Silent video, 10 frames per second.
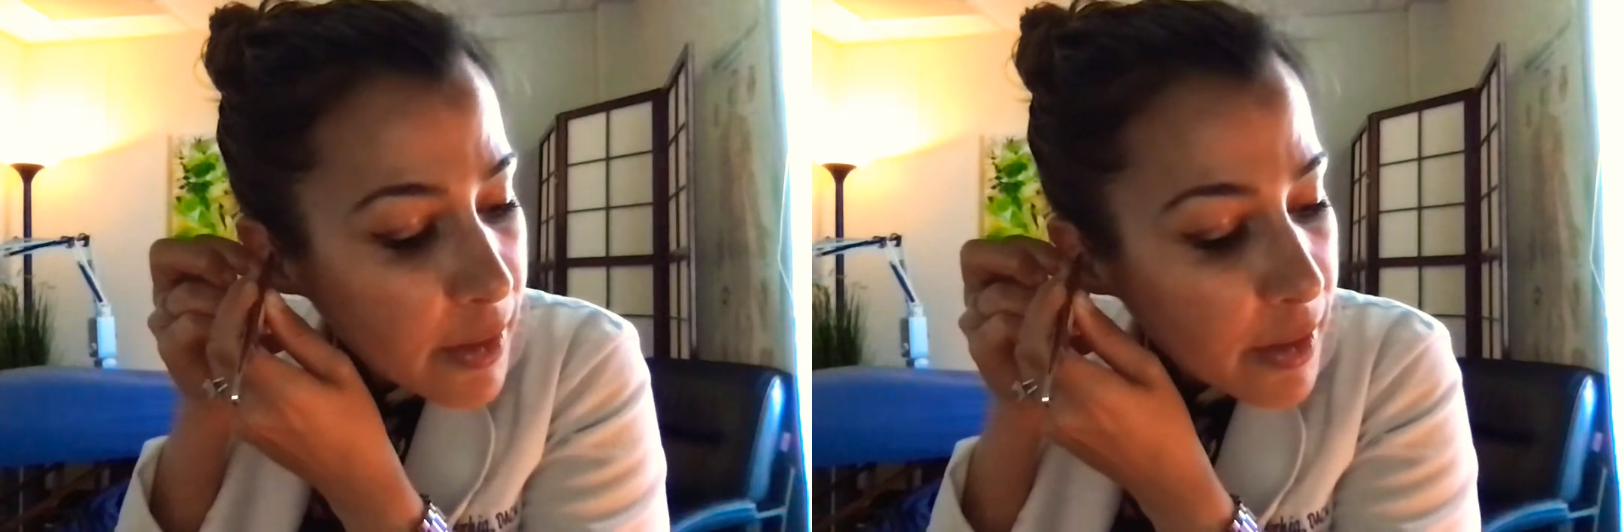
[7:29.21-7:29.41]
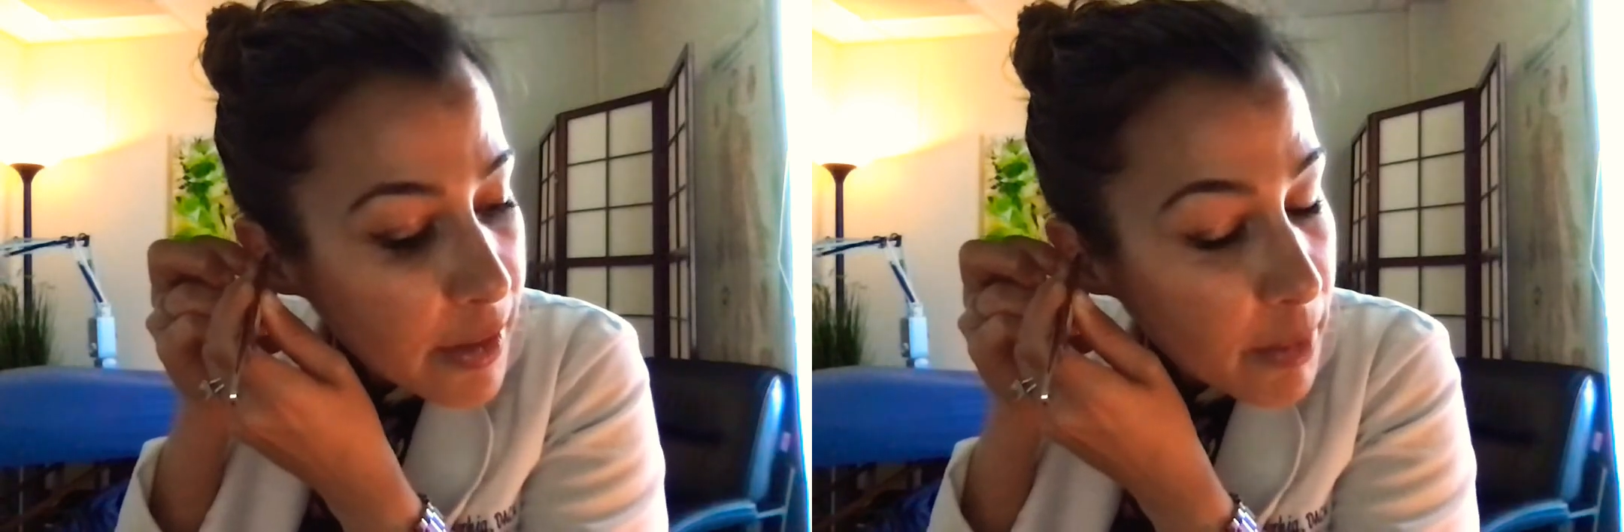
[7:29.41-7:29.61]

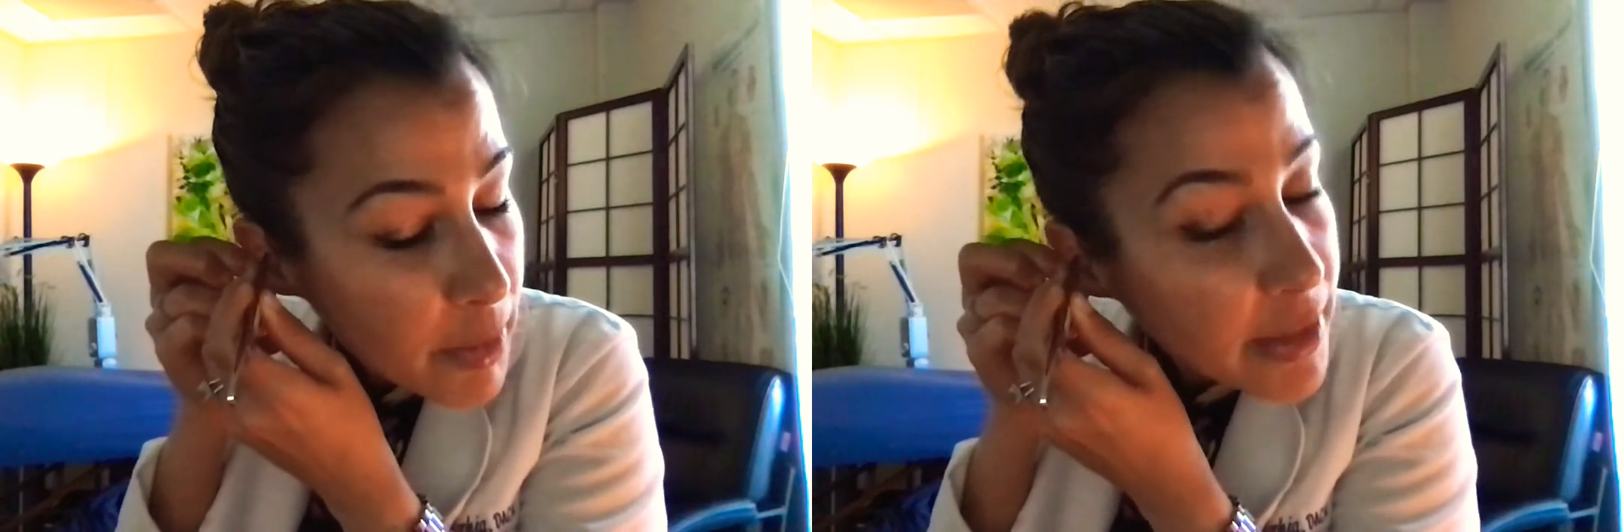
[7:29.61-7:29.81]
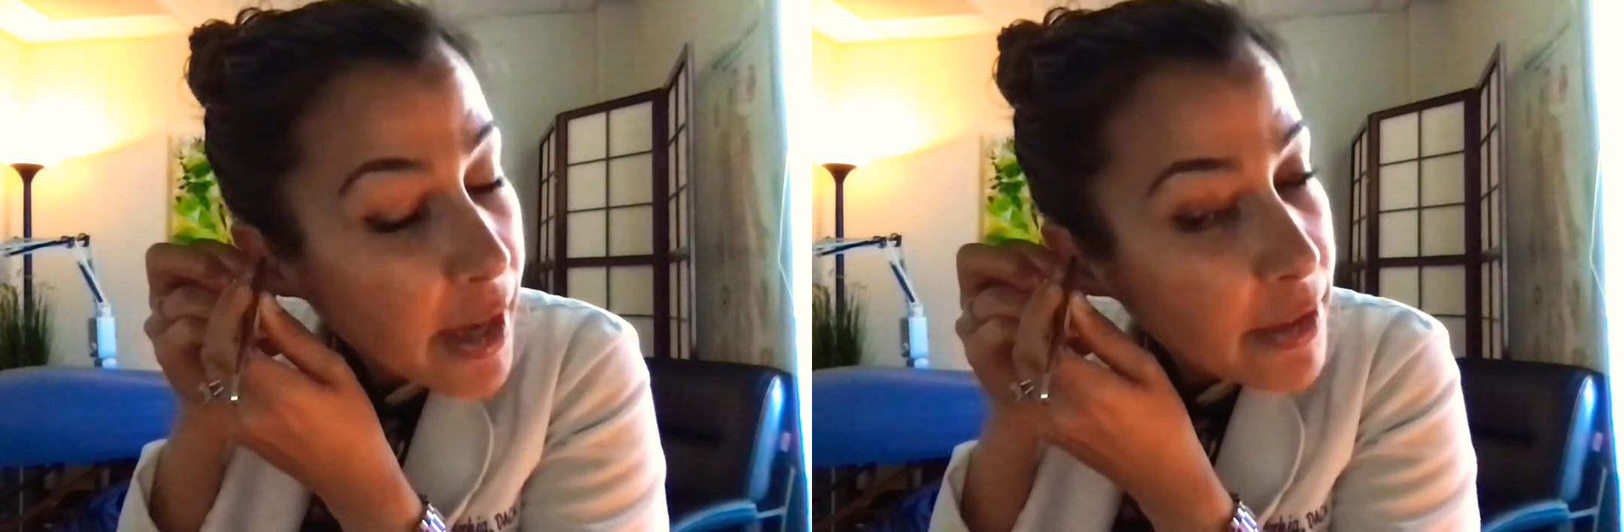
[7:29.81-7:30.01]
it can be
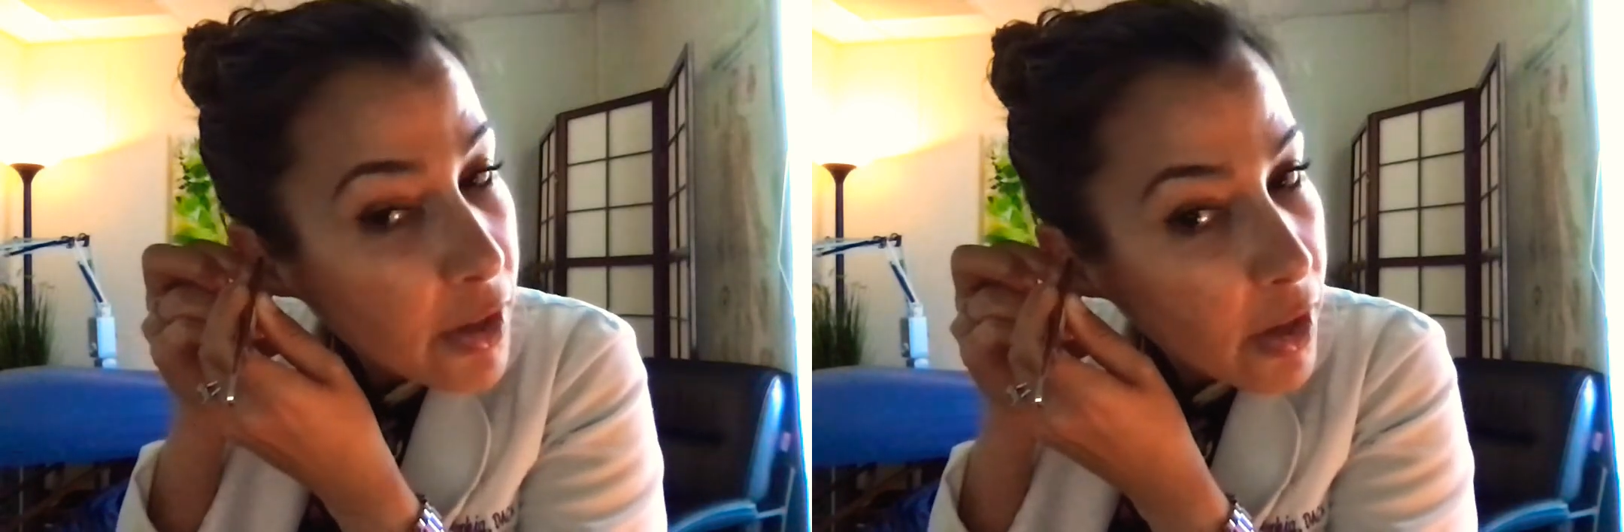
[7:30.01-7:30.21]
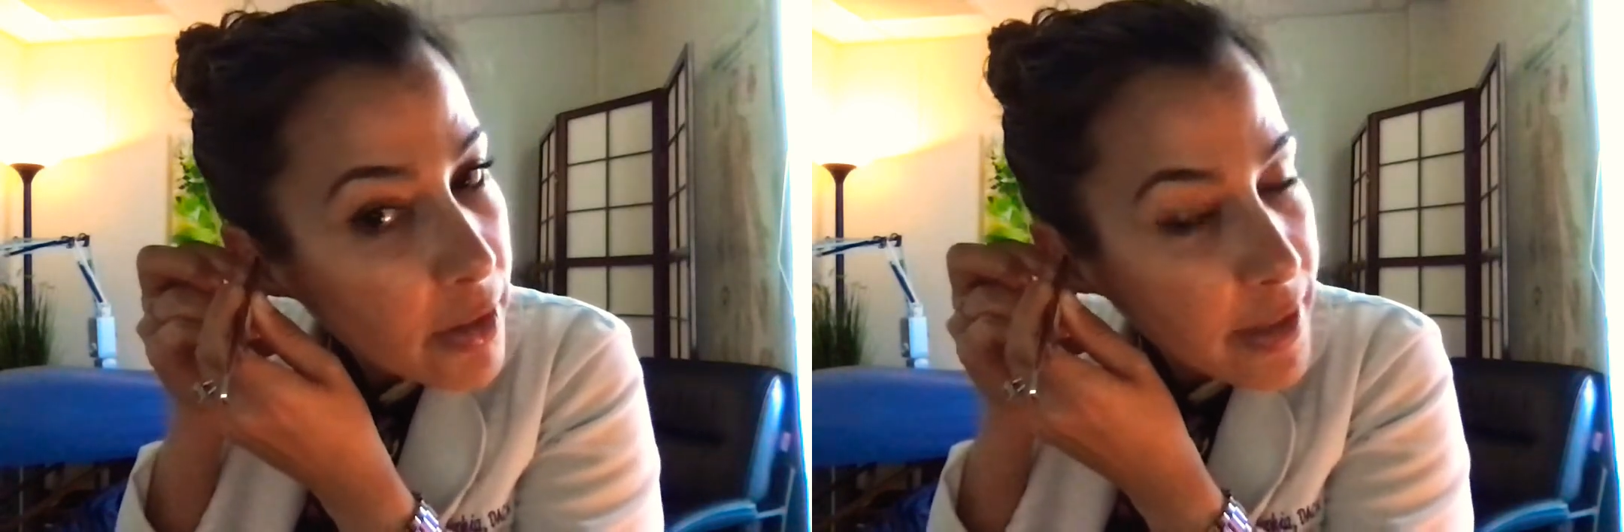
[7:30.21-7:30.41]

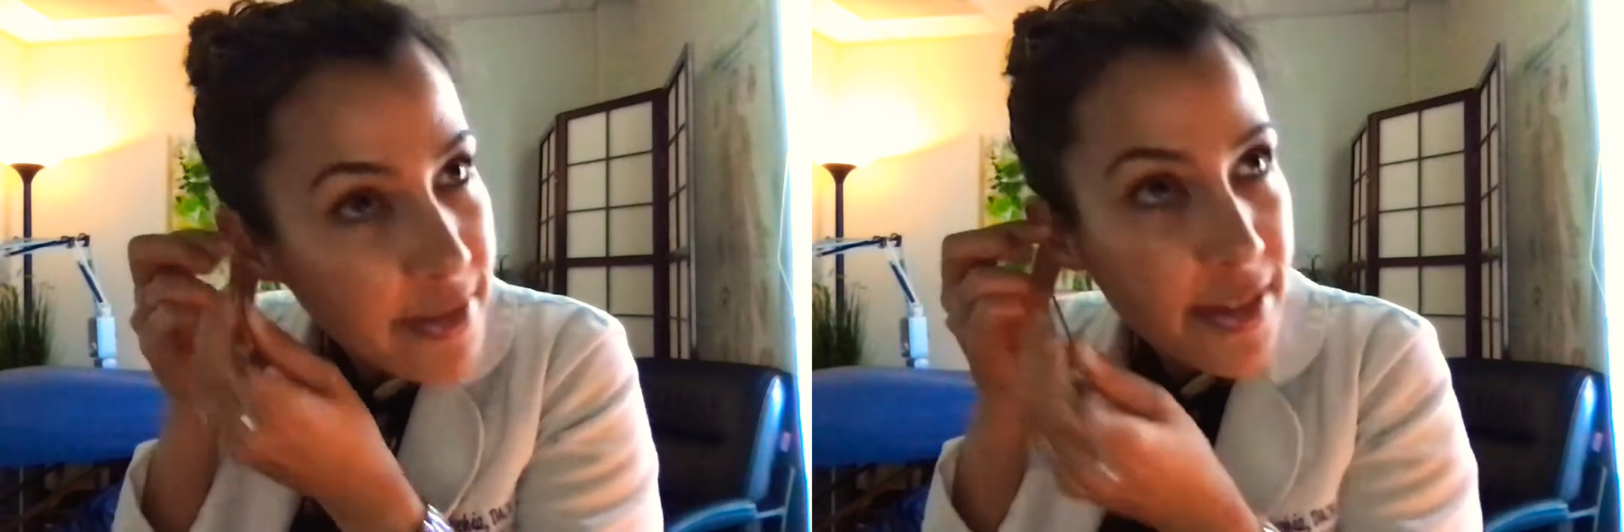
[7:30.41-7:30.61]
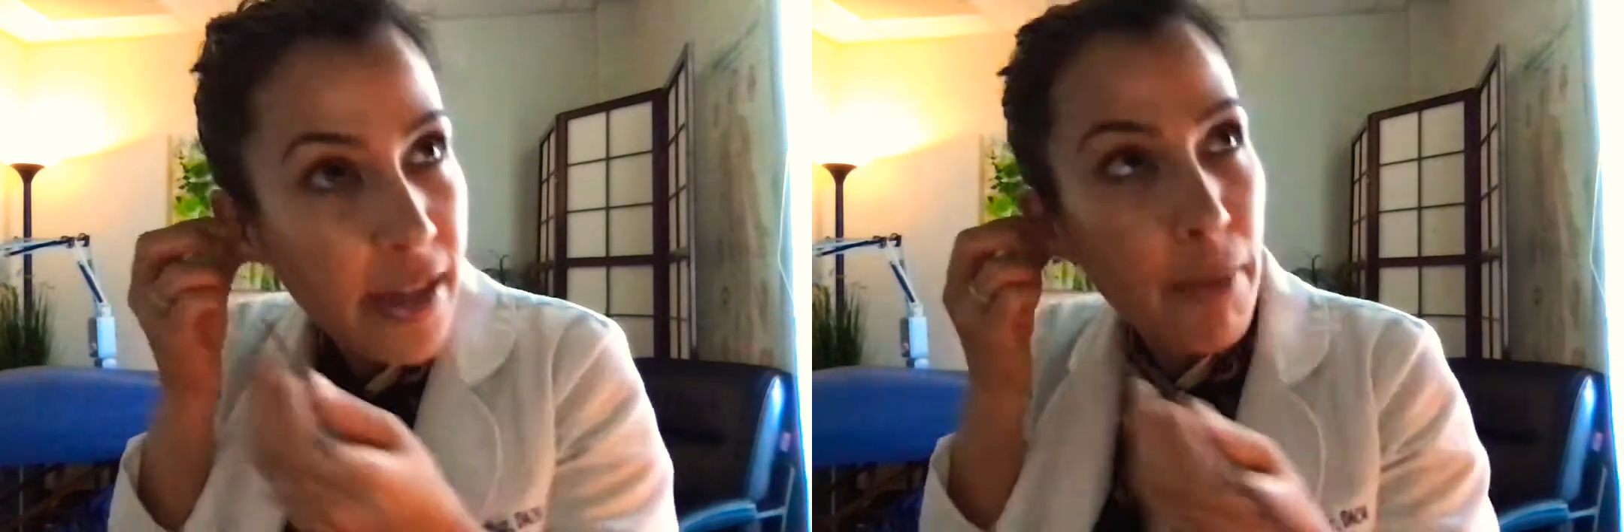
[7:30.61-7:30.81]
tender, and
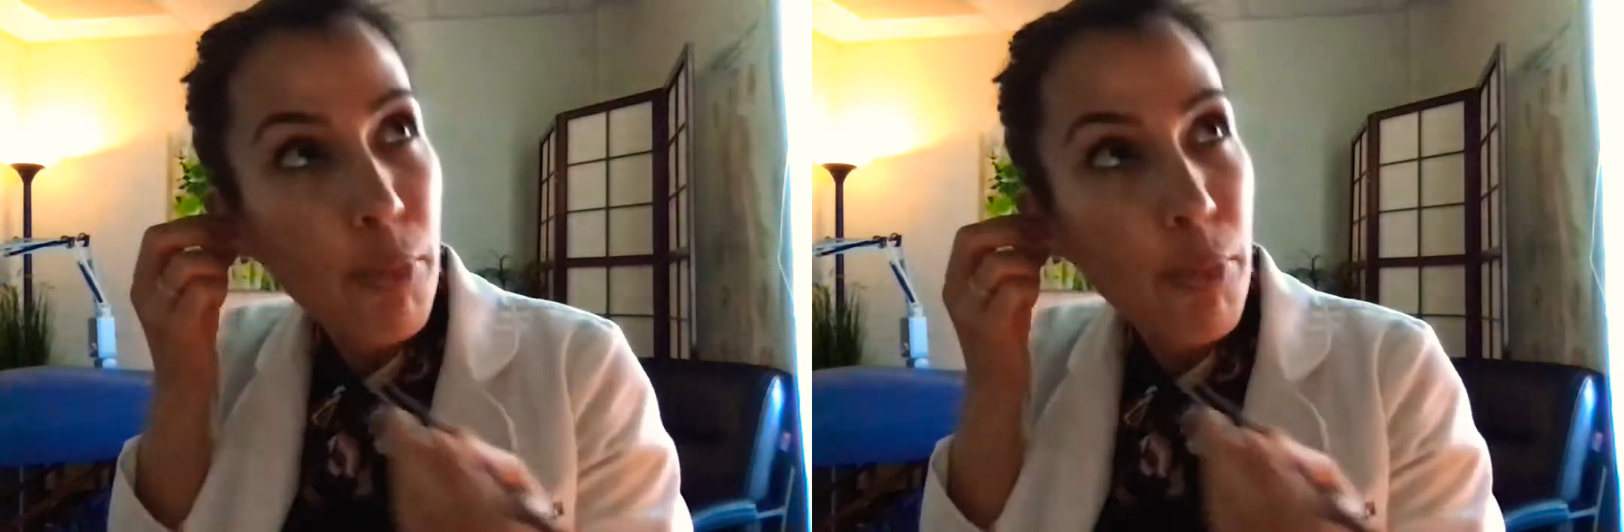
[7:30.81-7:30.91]
that's like a